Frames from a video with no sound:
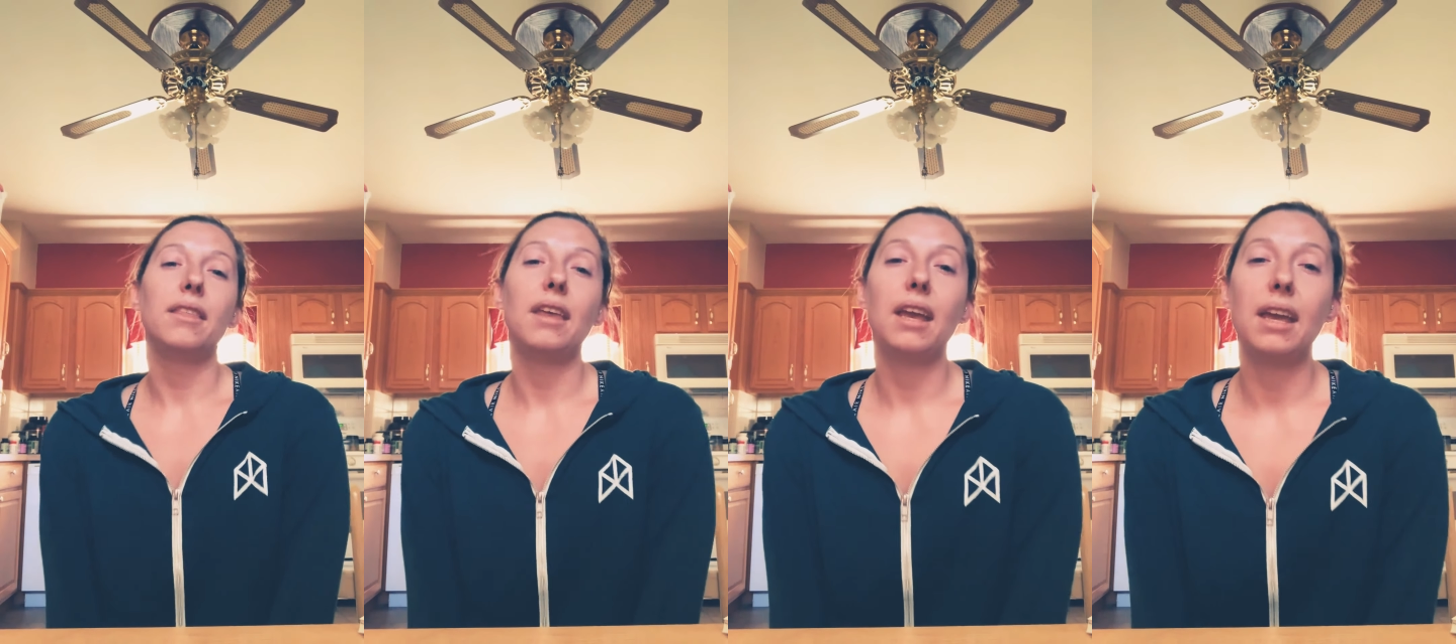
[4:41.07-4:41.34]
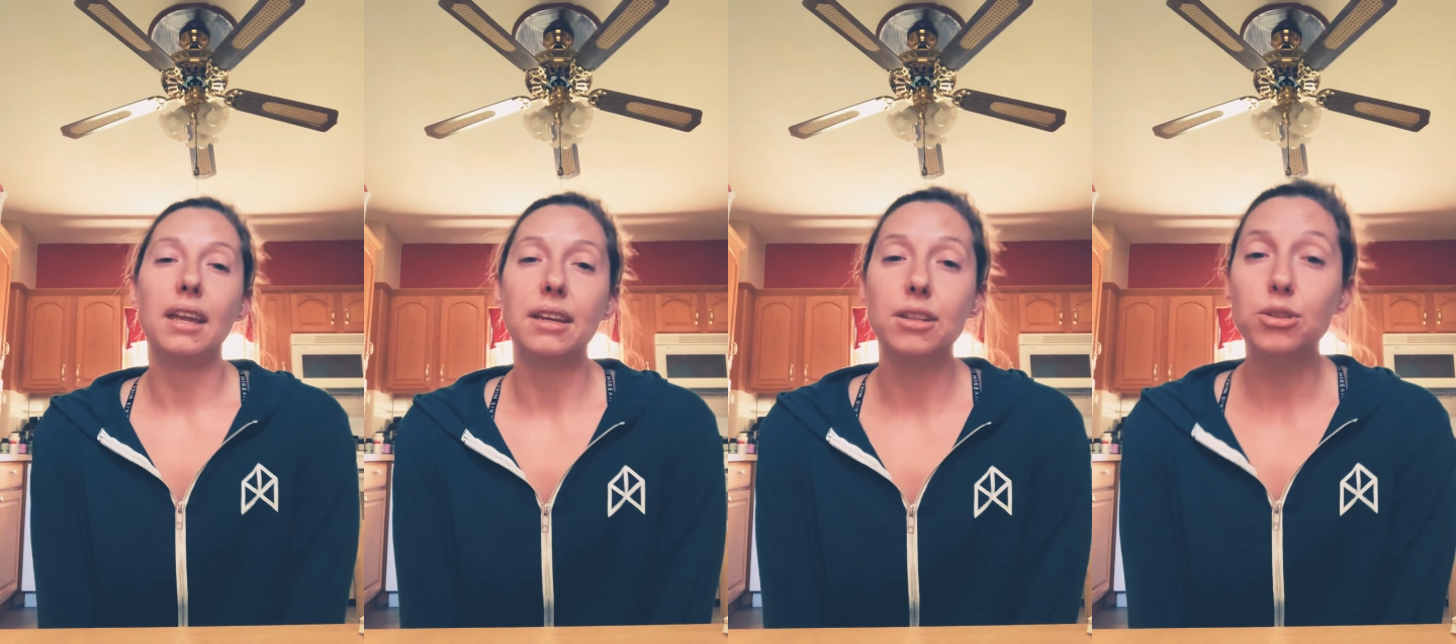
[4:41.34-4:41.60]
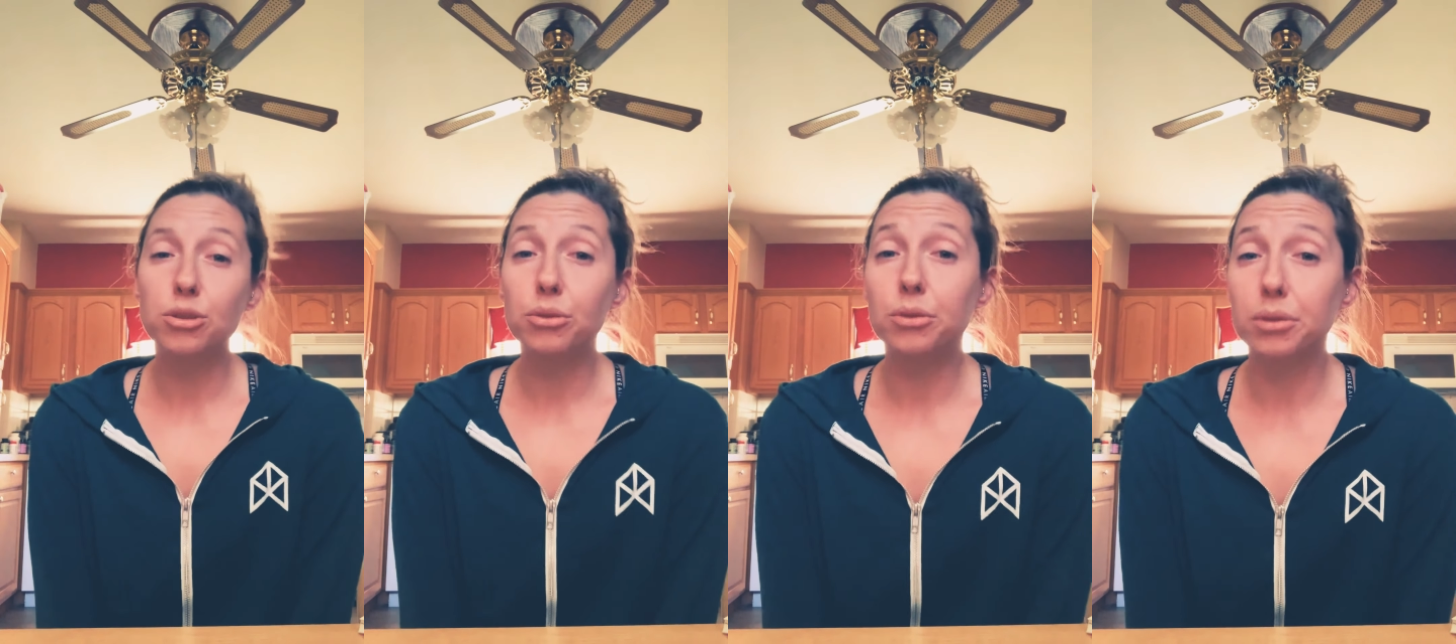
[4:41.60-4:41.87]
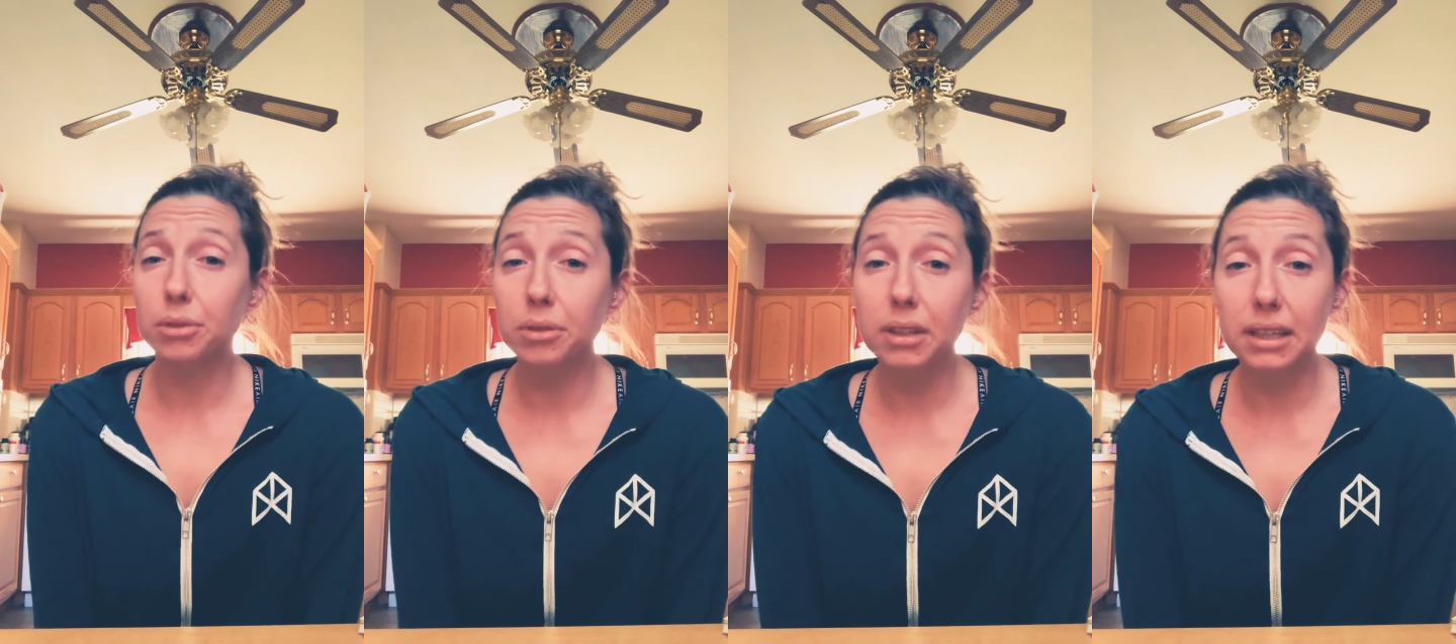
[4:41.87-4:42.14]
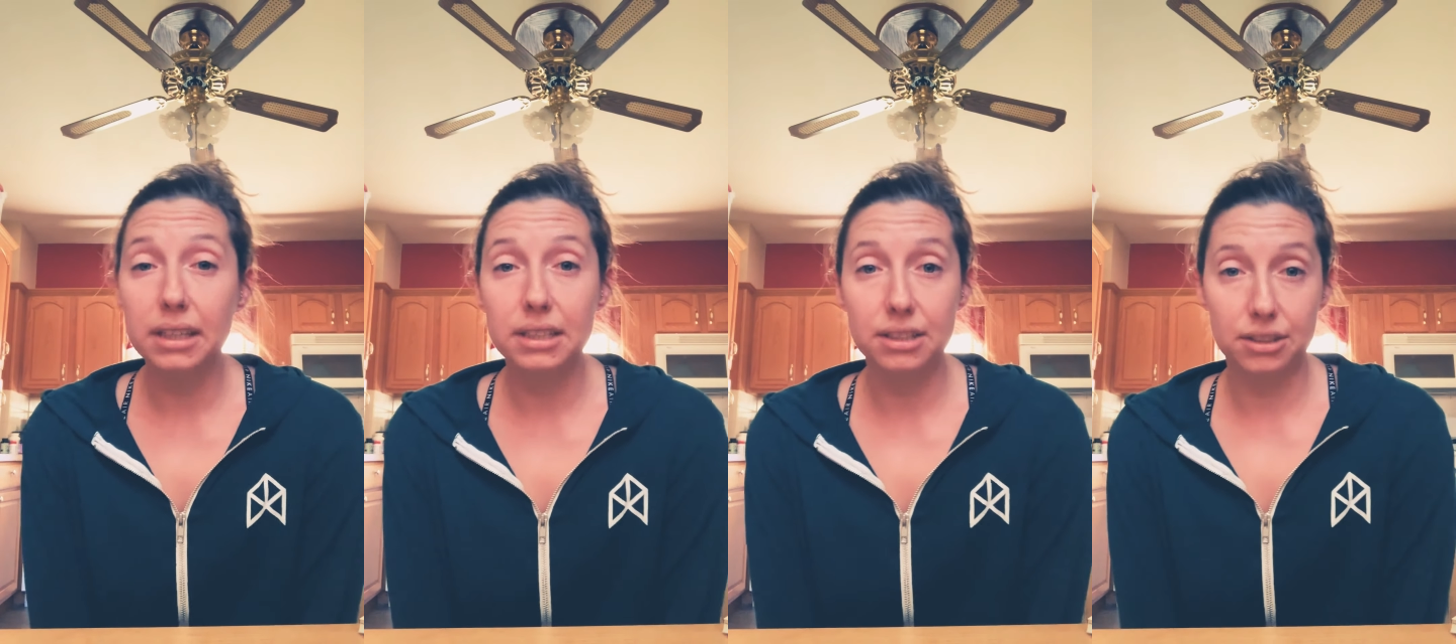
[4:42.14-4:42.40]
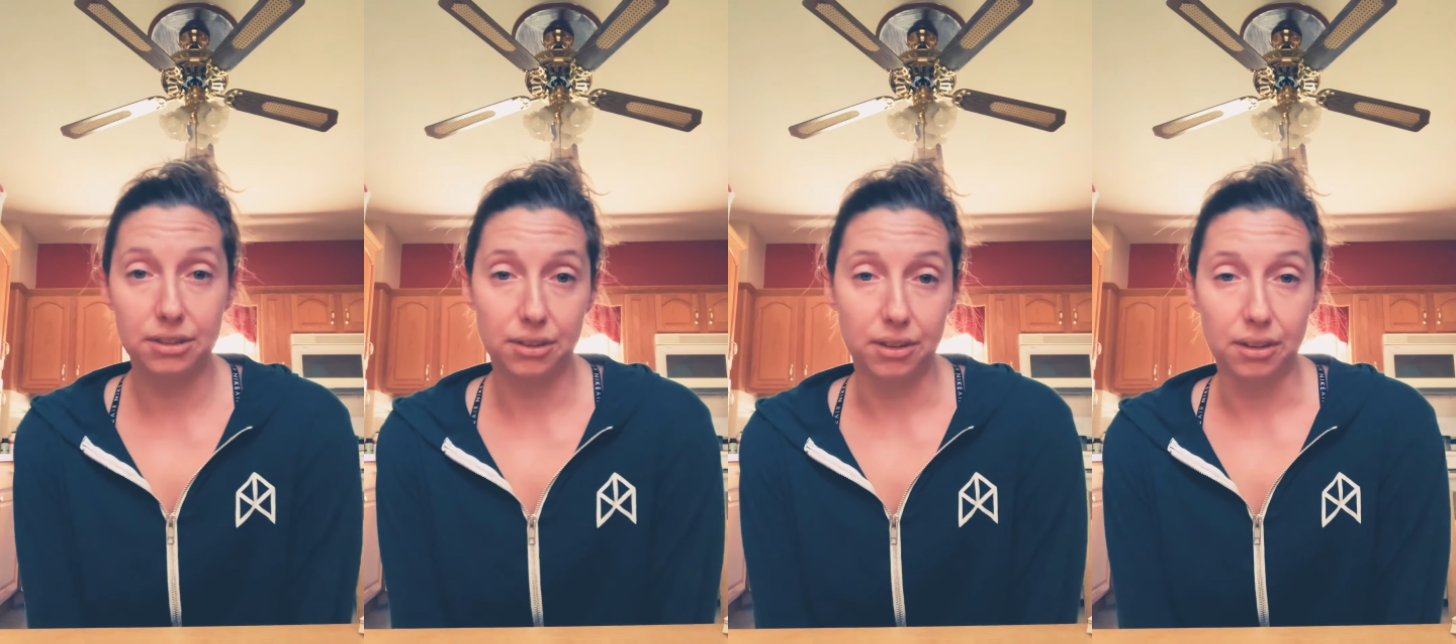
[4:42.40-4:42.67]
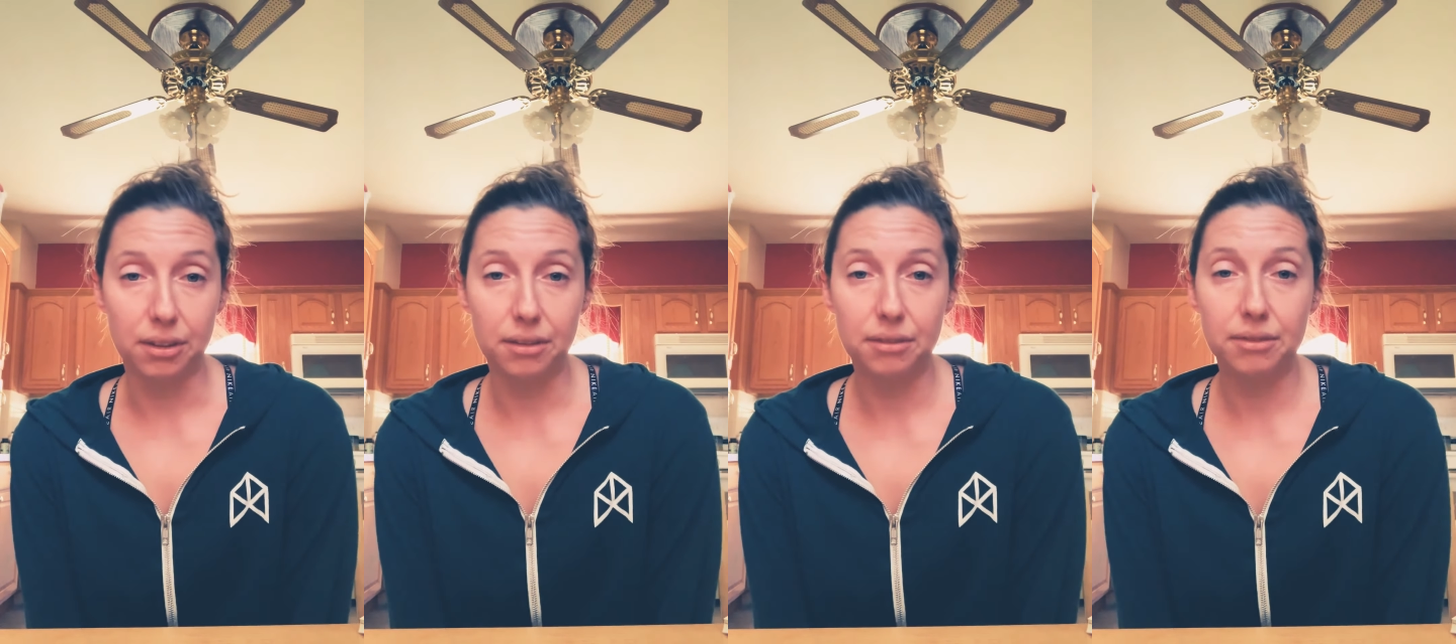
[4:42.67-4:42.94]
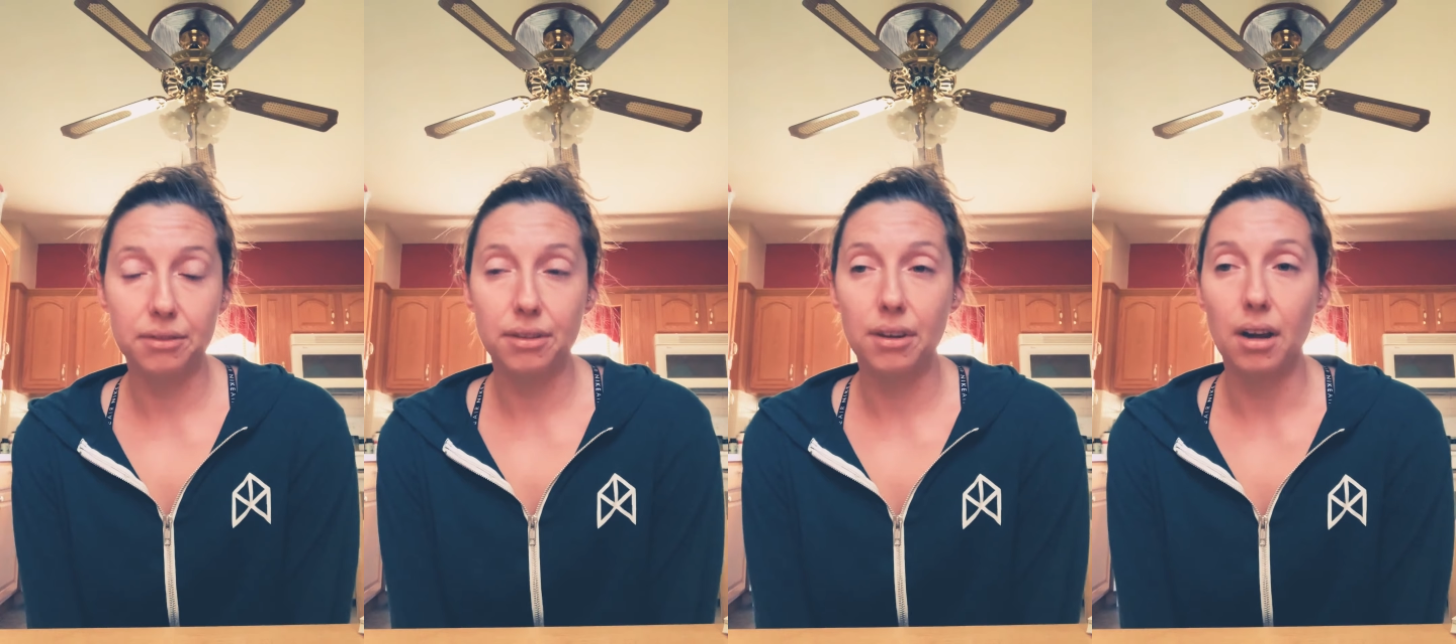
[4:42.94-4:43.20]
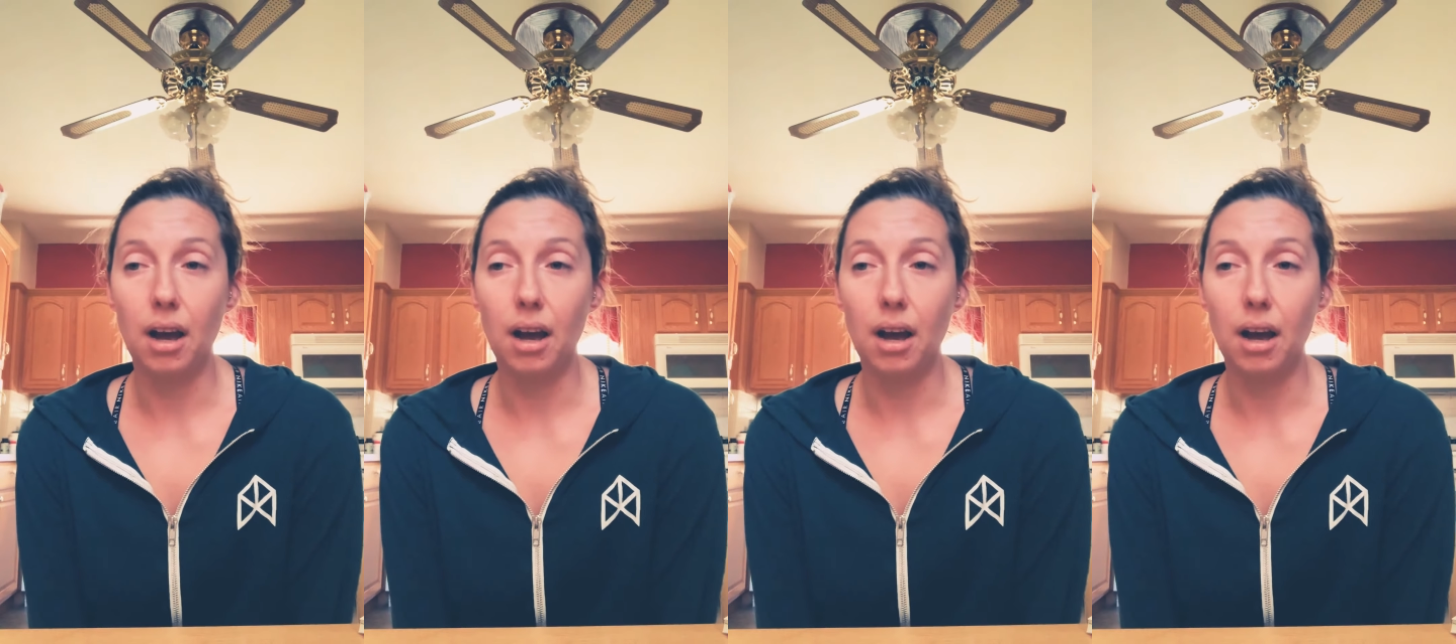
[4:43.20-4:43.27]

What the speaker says: they truly deserve.